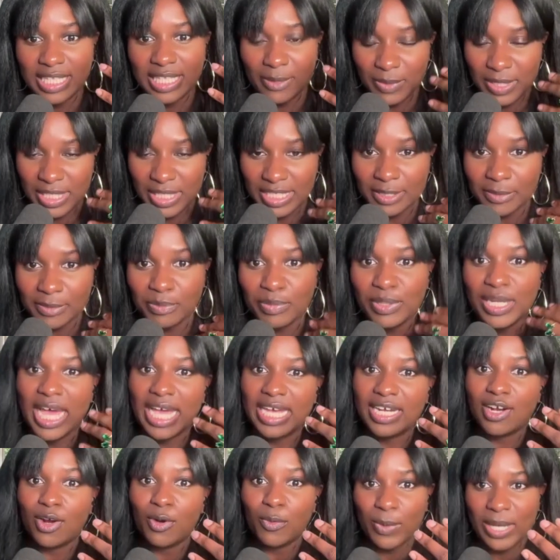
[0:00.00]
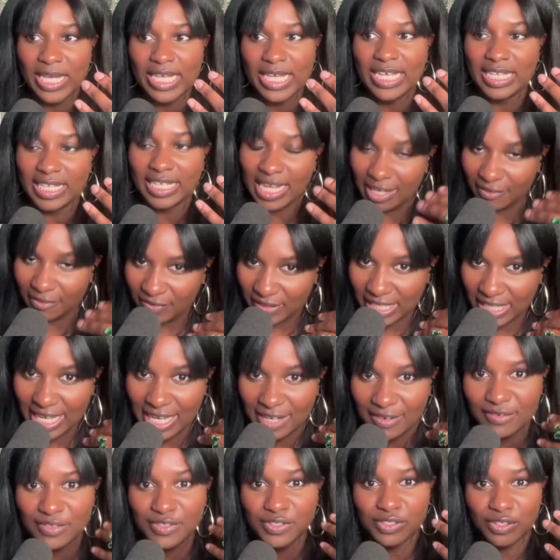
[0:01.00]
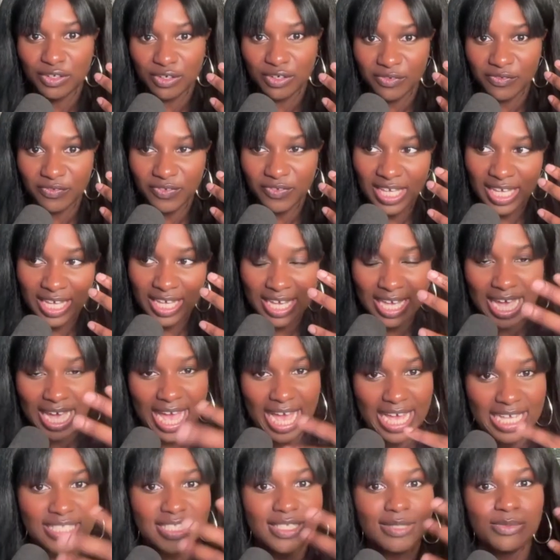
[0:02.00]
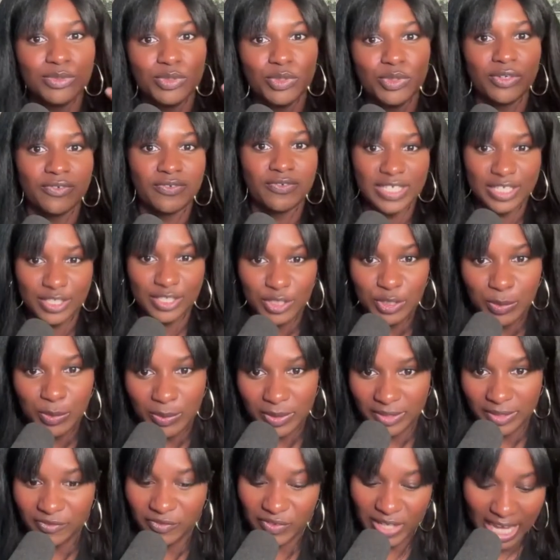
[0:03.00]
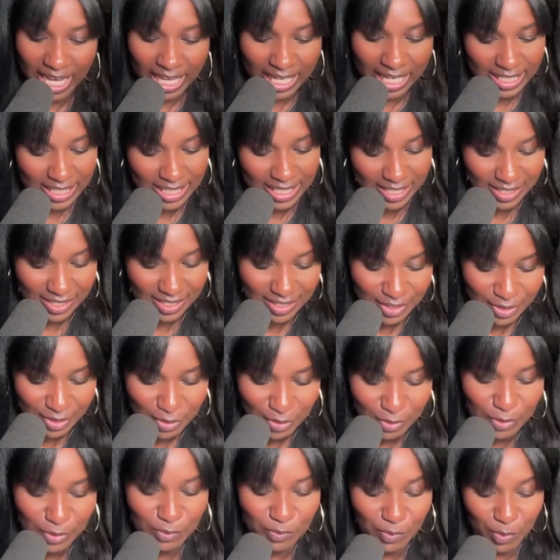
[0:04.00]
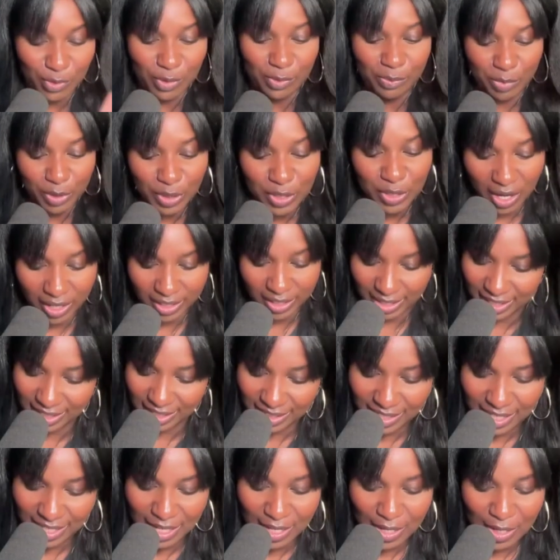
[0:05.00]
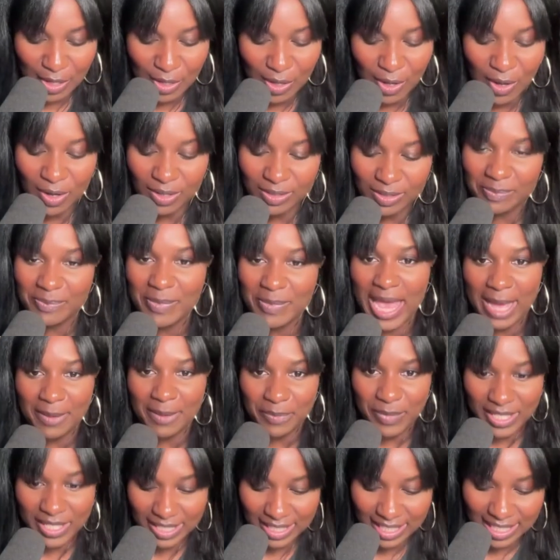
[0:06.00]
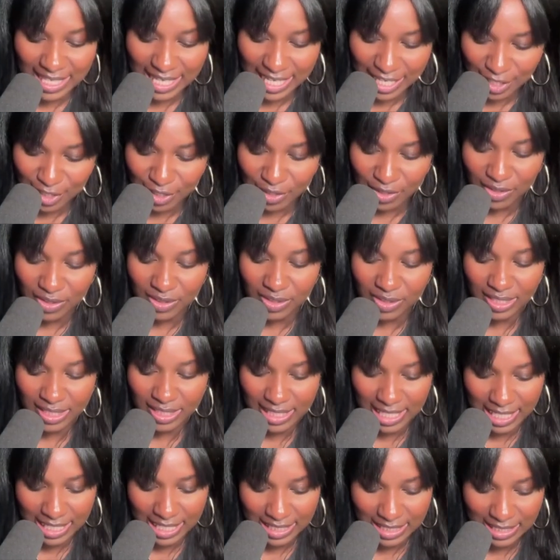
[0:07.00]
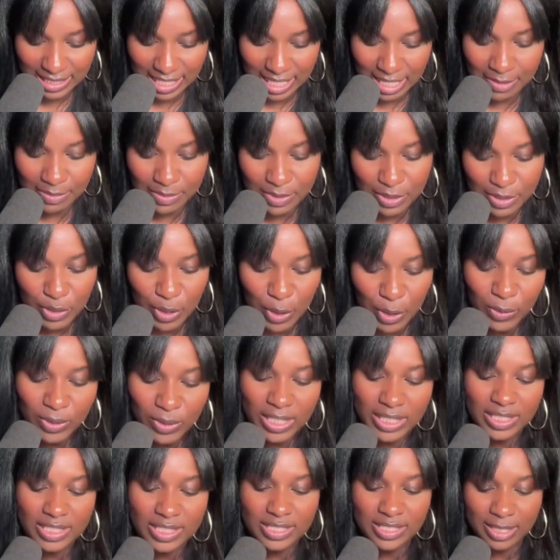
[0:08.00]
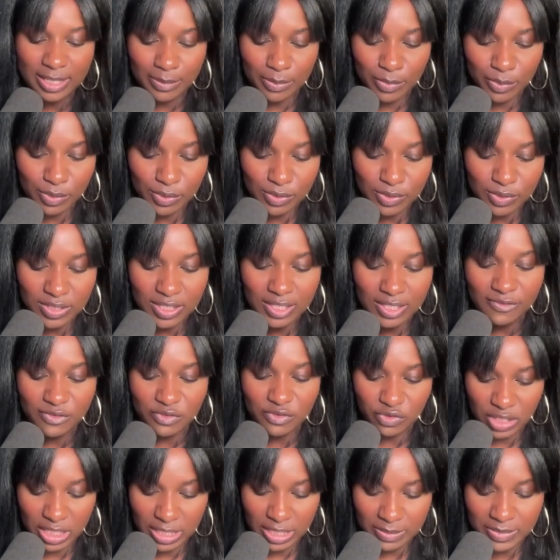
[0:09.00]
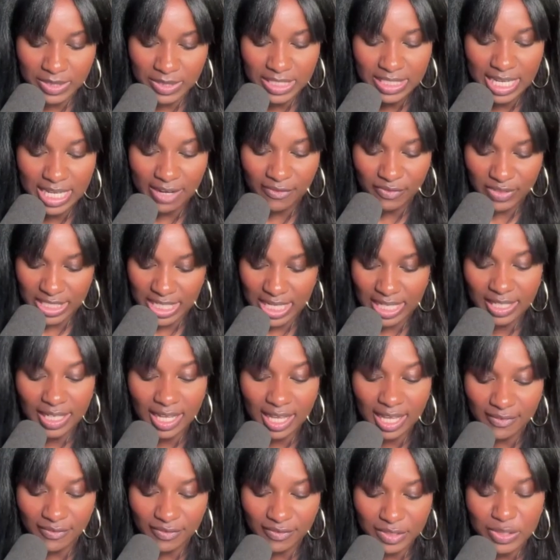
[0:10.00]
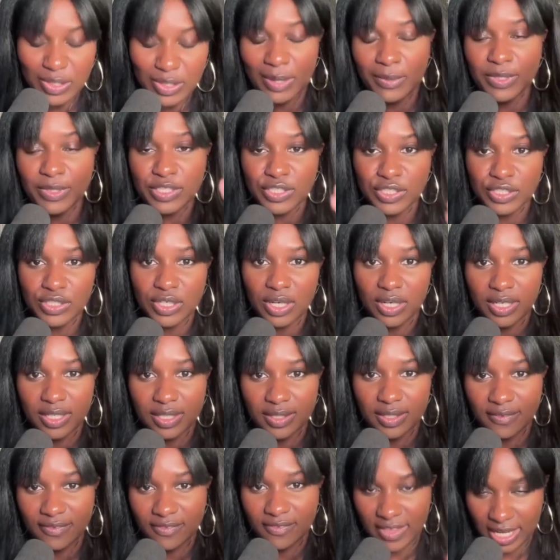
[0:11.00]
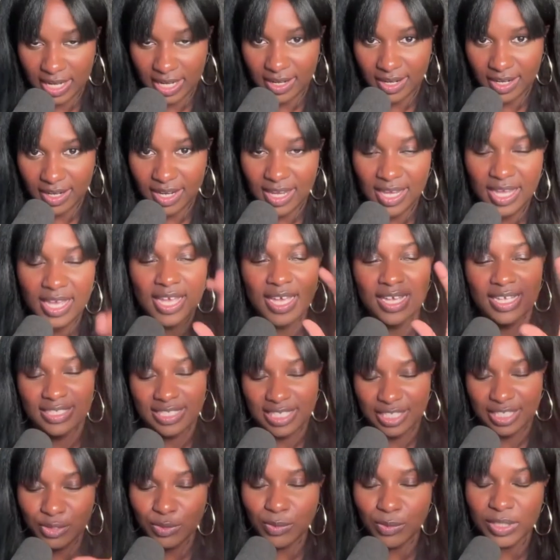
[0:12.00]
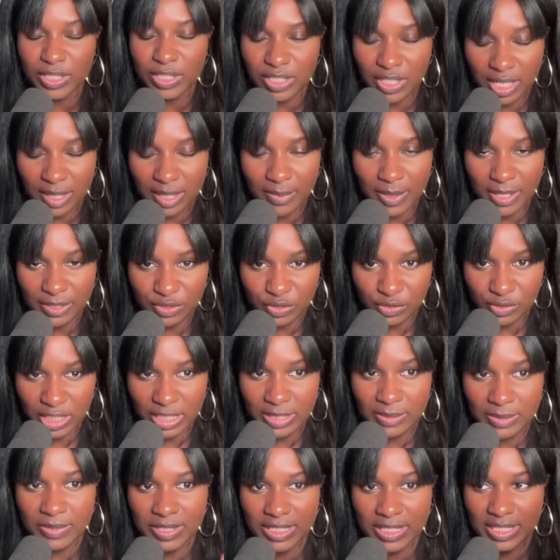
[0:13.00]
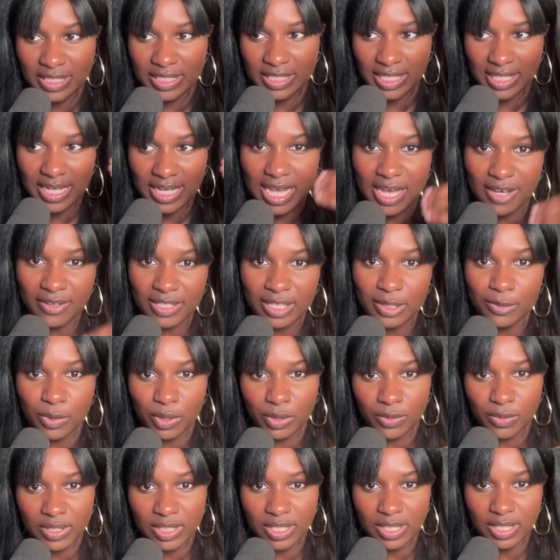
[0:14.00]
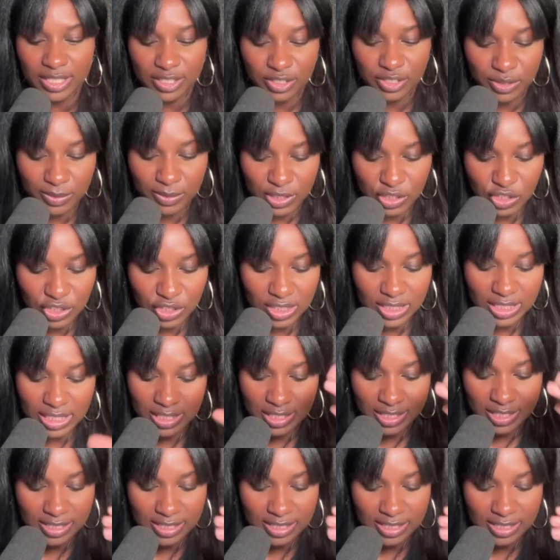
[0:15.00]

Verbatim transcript: we can apply in our waking life. They kind of serve as some sort of intuitive guide. And, you know, you wrote a book on it called Mapping the Inner Landscape: Decoding the Symbols of Dreams and Everyday Life. So I want to start there, because I do want to talk about dreams and how they work with our intuition and the